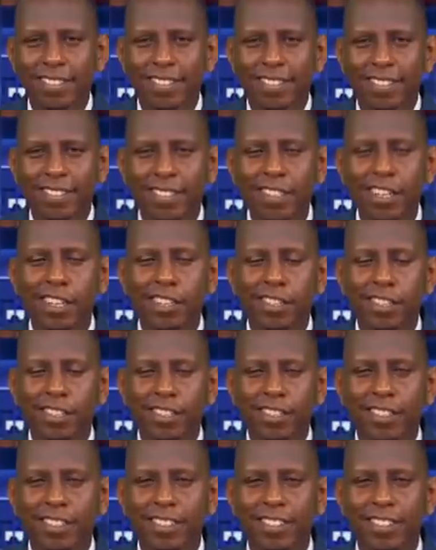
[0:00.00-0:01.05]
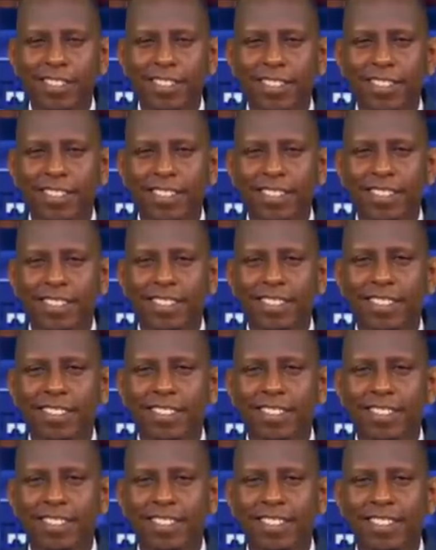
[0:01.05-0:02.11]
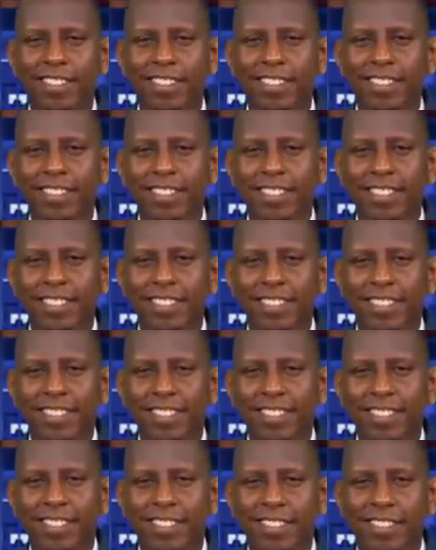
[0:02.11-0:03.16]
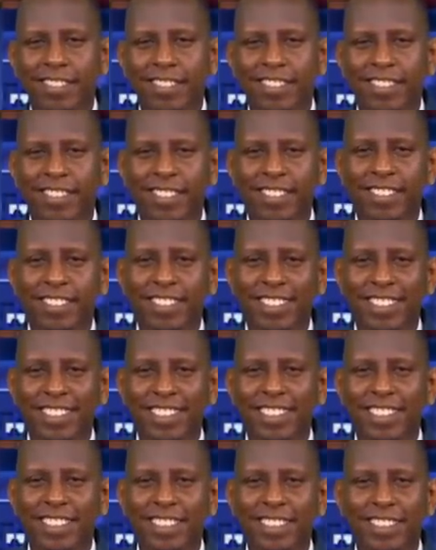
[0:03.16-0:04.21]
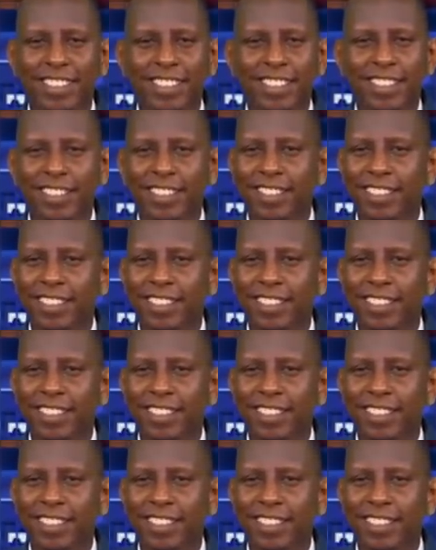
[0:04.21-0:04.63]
(silent)